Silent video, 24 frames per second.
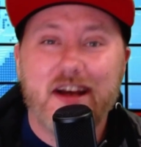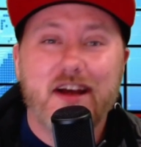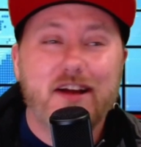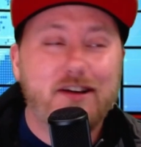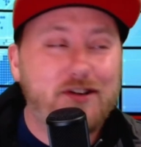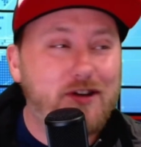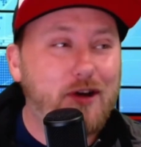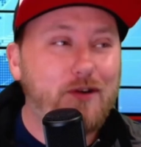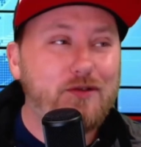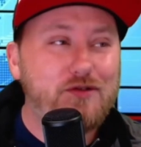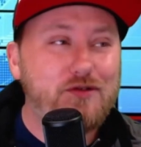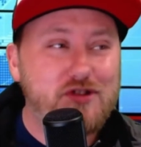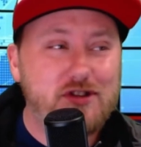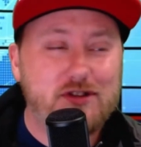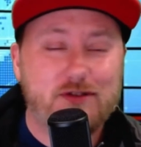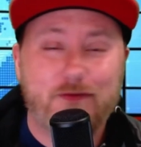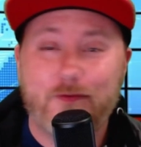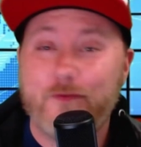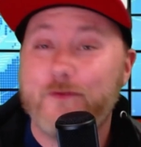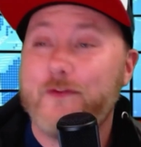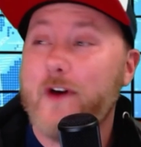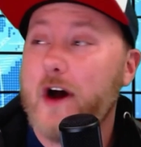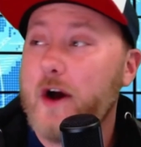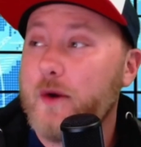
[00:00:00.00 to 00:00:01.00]
Don't just
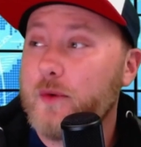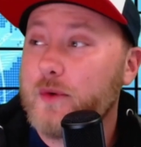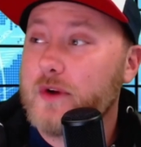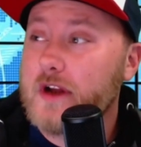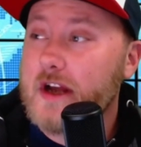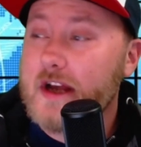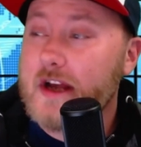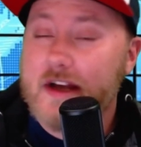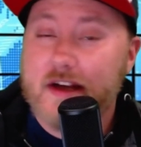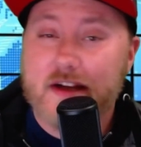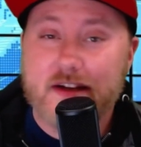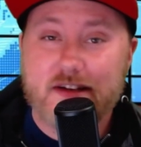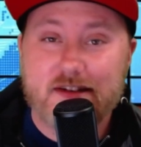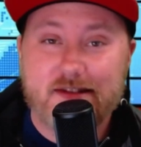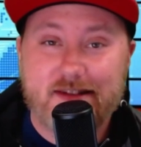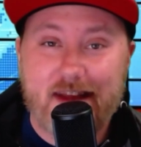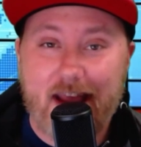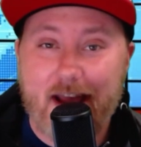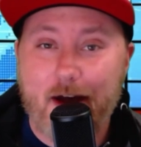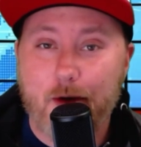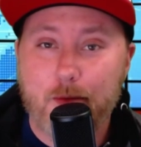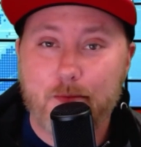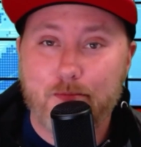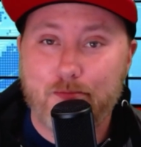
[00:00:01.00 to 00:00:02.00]
vote
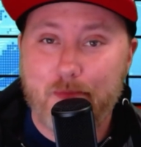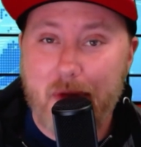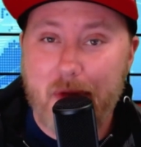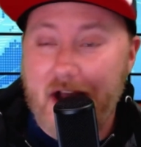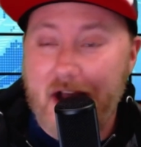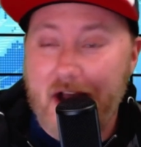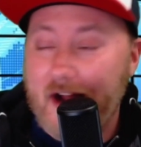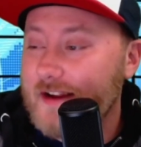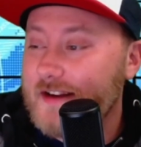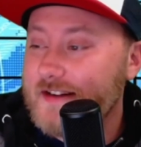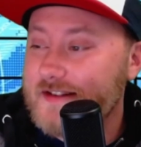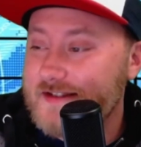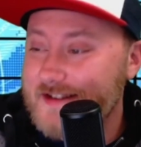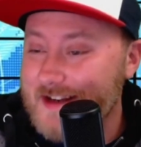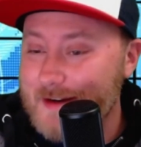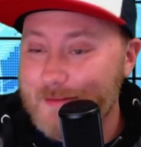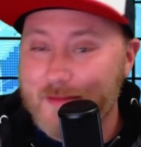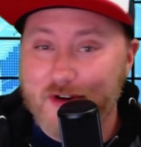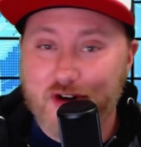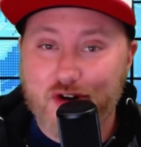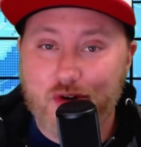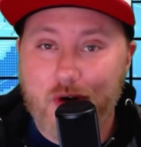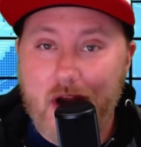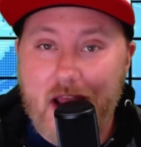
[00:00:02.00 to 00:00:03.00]
down ballot
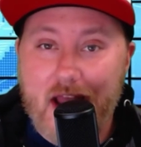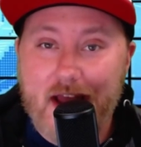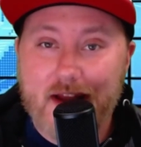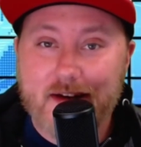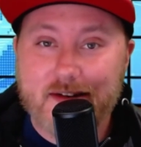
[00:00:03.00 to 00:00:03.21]
Democrat,